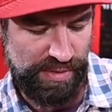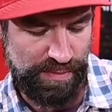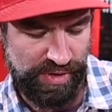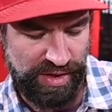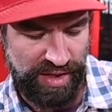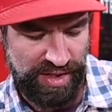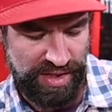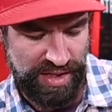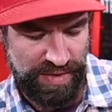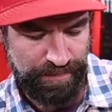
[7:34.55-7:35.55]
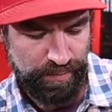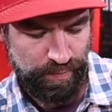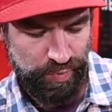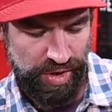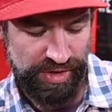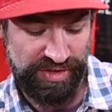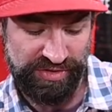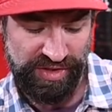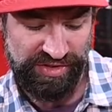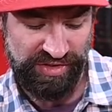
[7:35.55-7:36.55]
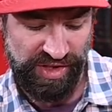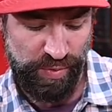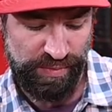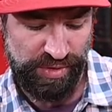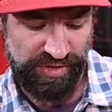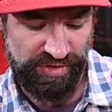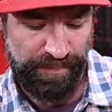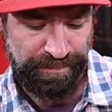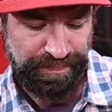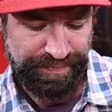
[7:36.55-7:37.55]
to be bringing any heat. Or it says, it says at one point it says,